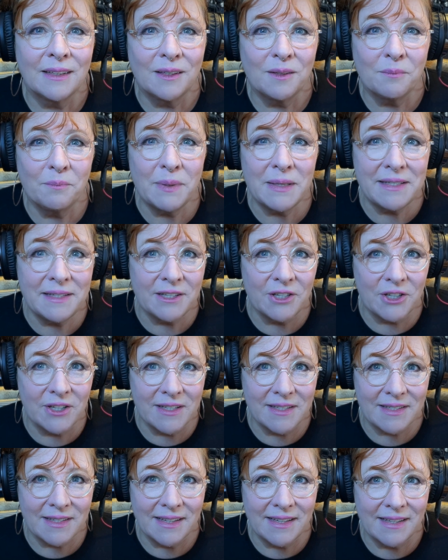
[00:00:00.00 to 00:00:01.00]
But
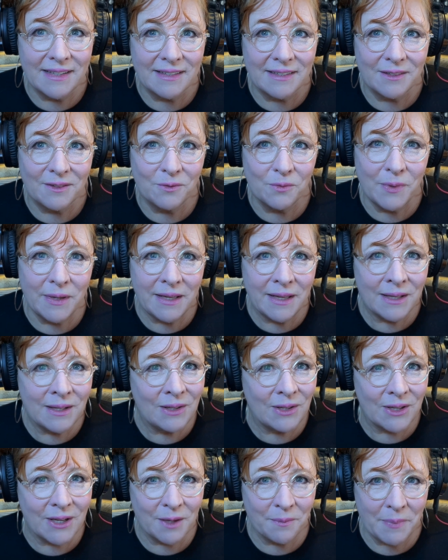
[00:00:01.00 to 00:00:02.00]
seriously, we can
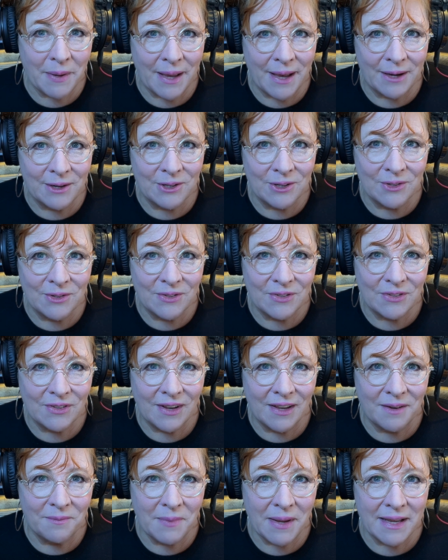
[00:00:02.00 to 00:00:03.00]
look at patterns
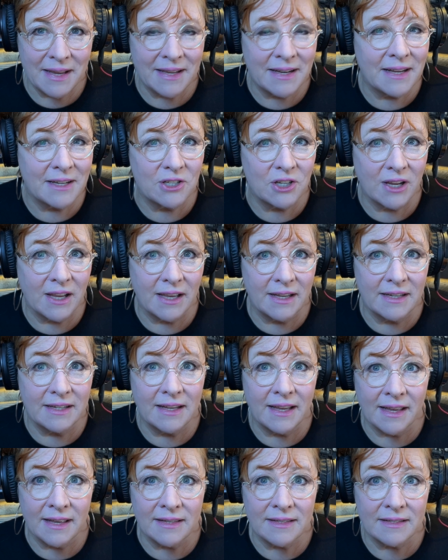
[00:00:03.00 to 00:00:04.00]
and make an educated
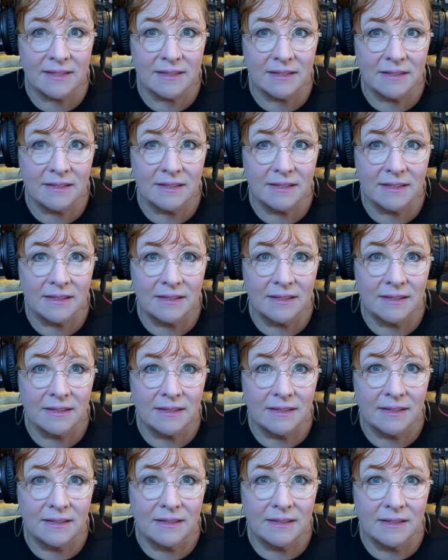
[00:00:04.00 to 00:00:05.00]
guess.
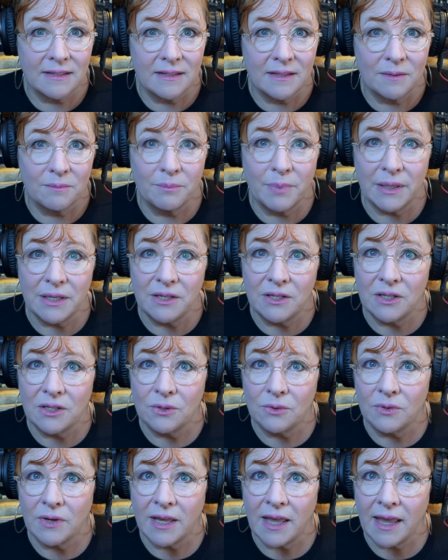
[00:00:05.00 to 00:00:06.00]
But
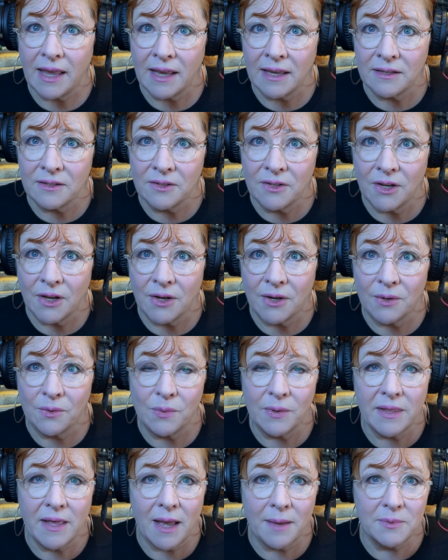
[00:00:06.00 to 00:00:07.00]
you can't know
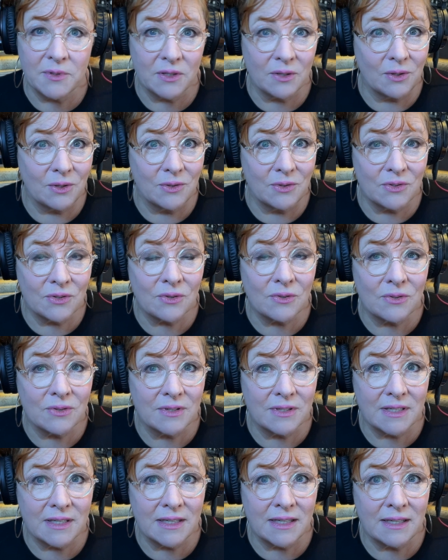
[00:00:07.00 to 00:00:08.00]
with absolute
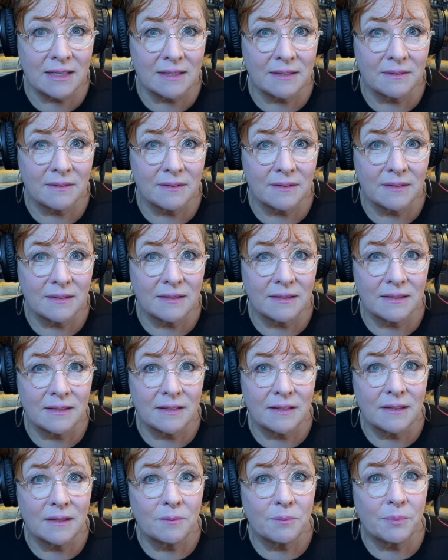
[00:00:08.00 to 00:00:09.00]
certainty.
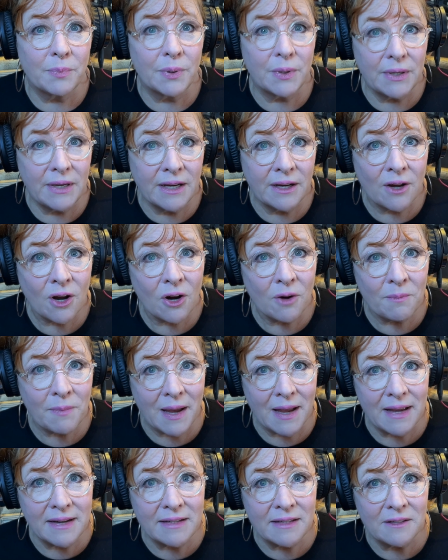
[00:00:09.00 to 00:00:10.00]
Putting our
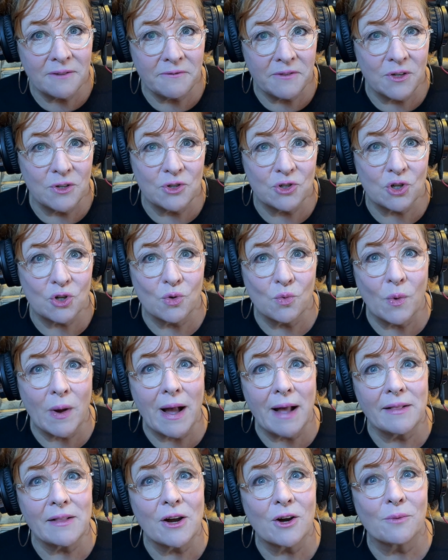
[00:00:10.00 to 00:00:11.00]
mind in the future
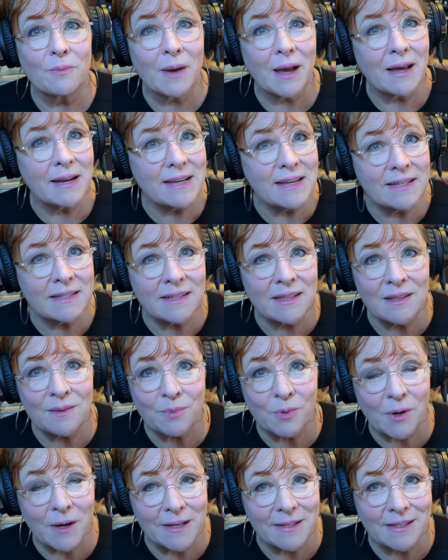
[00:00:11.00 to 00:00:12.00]
while our body is in the
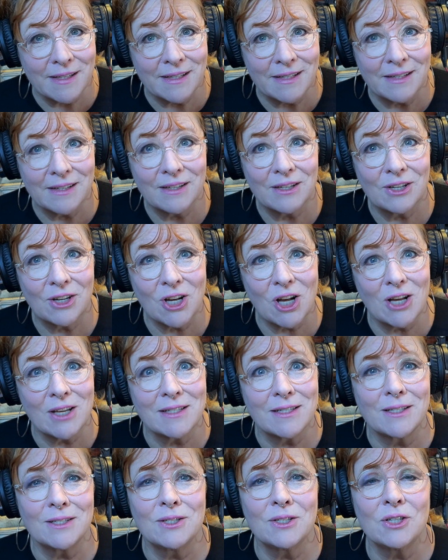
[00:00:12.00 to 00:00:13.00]
present
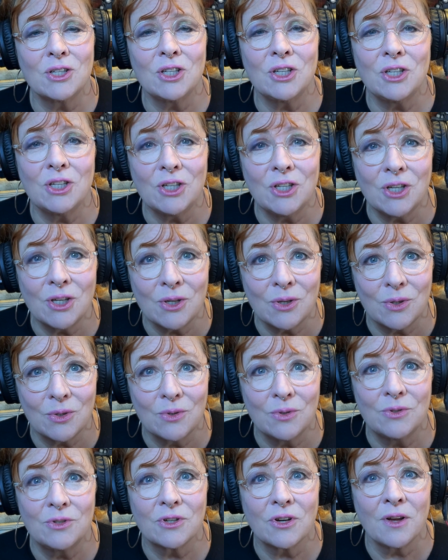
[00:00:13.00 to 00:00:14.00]
causes
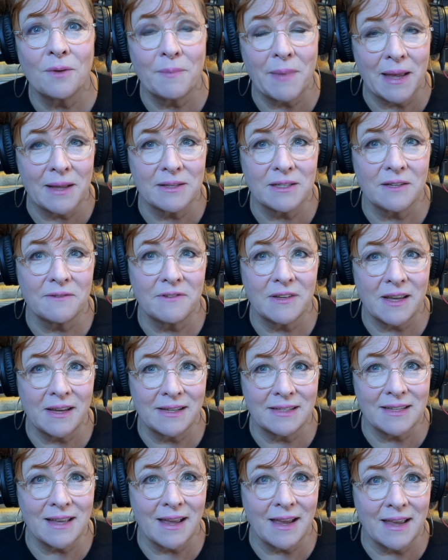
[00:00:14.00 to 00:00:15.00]
huge amounts of
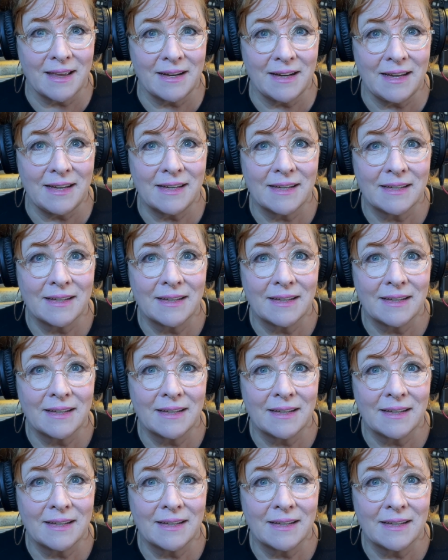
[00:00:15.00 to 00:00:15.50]
anxiety